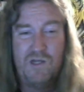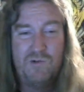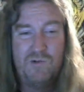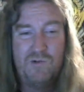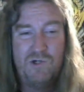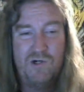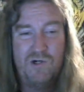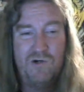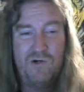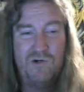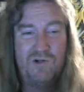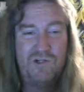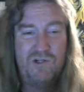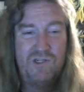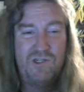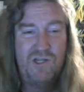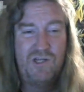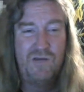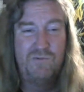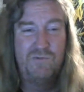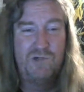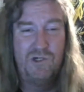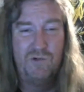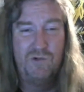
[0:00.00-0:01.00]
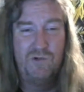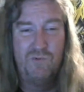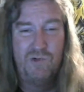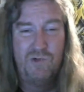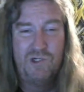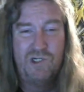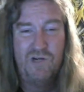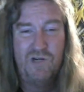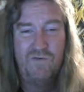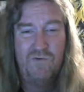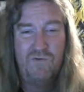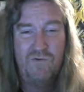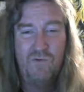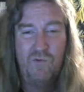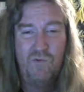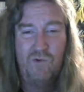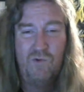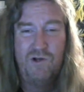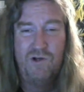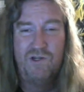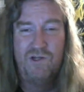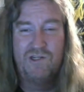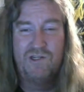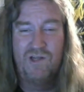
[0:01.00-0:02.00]
or deception, whichever one
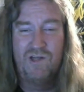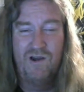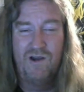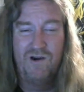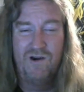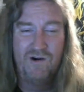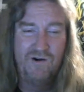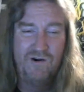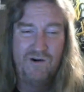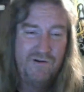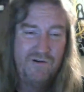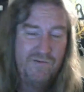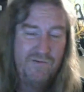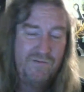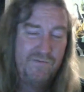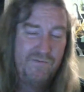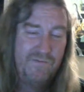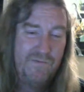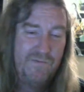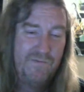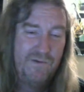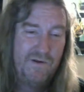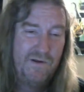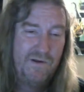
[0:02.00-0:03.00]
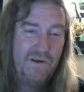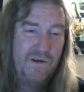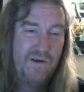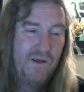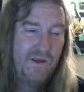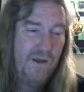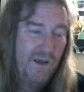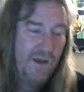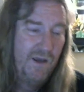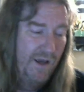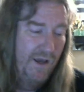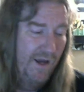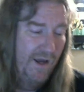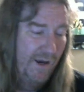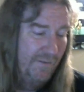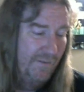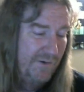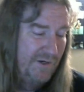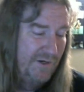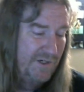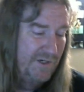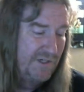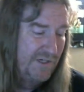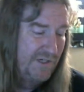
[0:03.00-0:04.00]
is higher. And I'm gonna
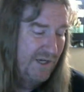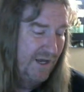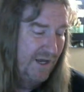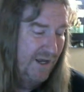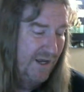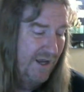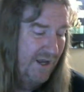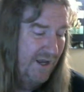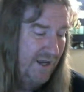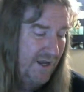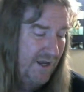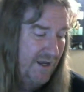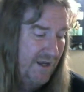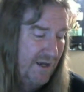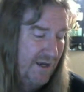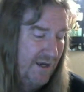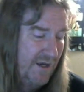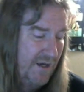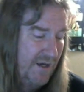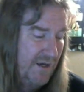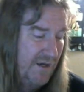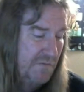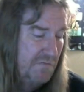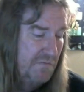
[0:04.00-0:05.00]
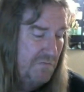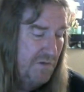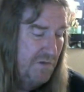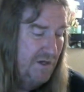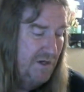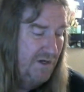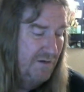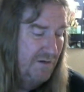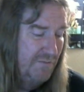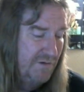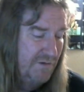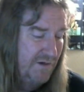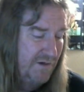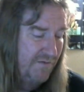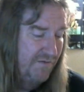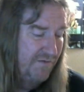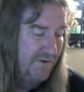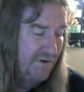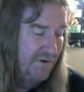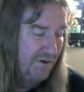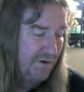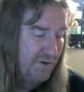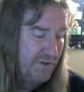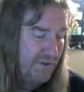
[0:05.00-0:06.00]
say medium
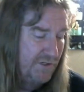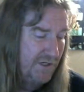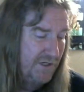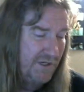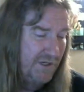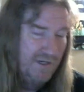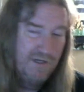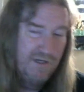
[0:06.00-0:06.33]
difficulty.